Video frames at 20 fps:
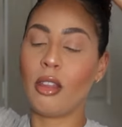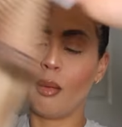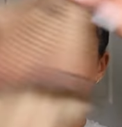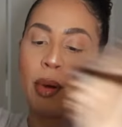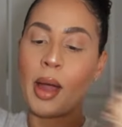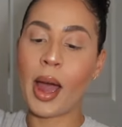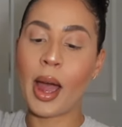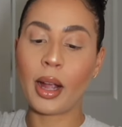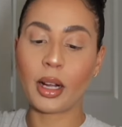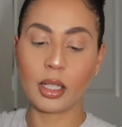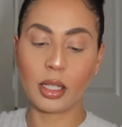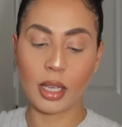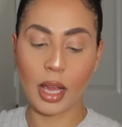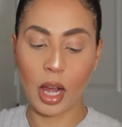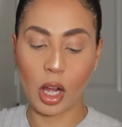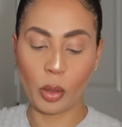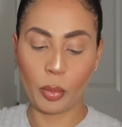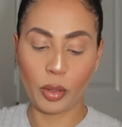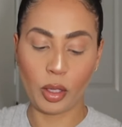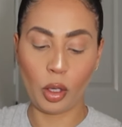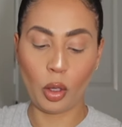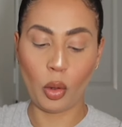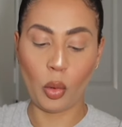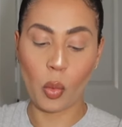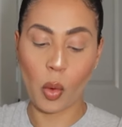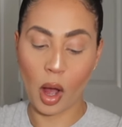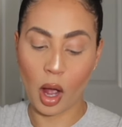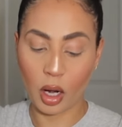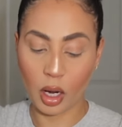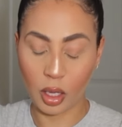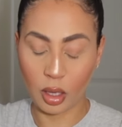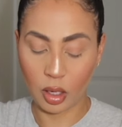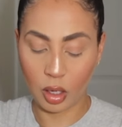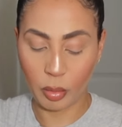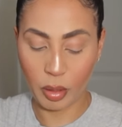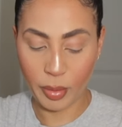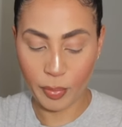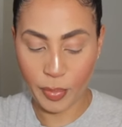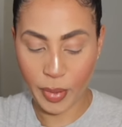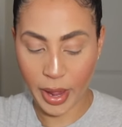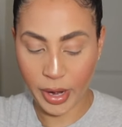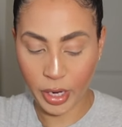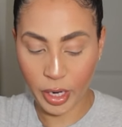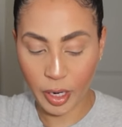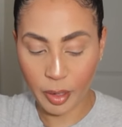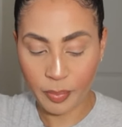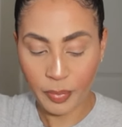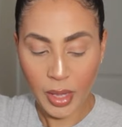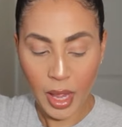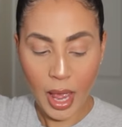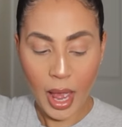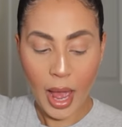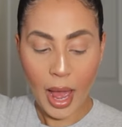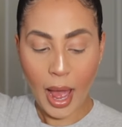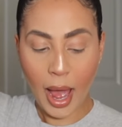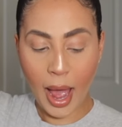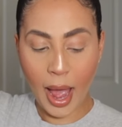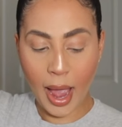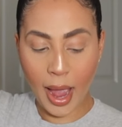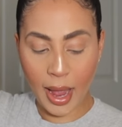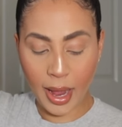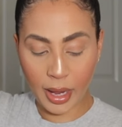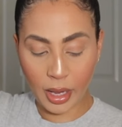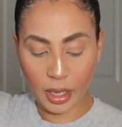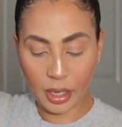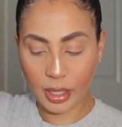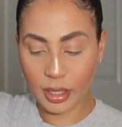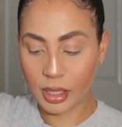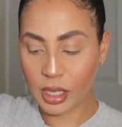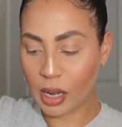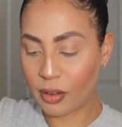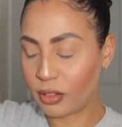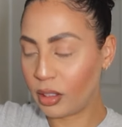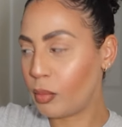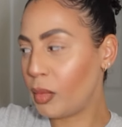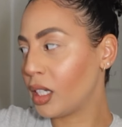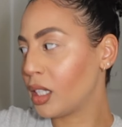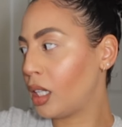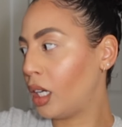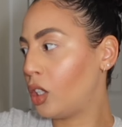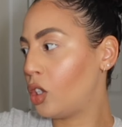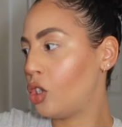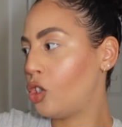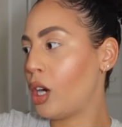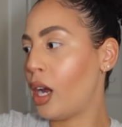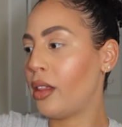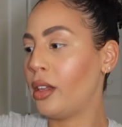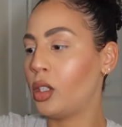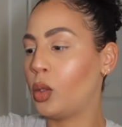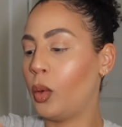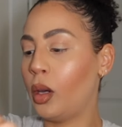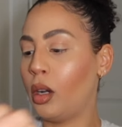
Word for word: the back to help you walk a little bit better i definitely am excited to try this